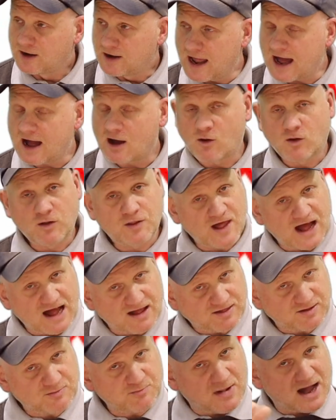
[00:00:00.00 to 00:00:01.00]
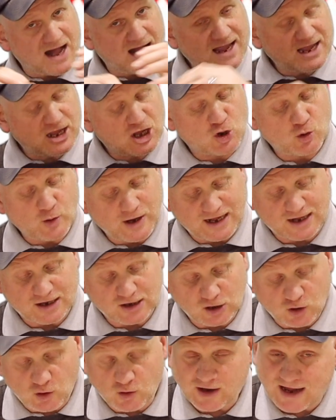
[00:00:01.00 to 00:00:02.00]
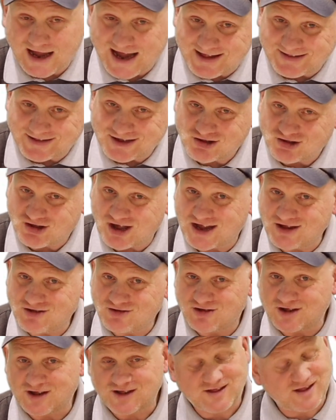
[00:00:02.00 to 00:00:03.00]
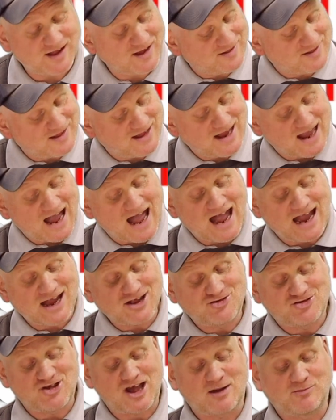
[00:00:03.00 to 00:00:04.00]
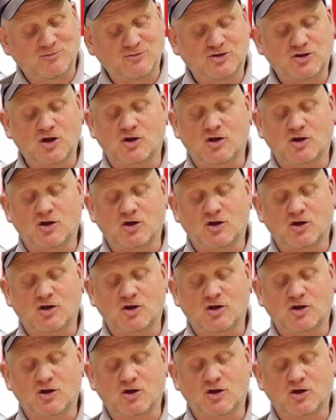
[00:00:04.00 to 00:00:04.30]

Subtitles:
Now that's my quick look at the changes in the IGEM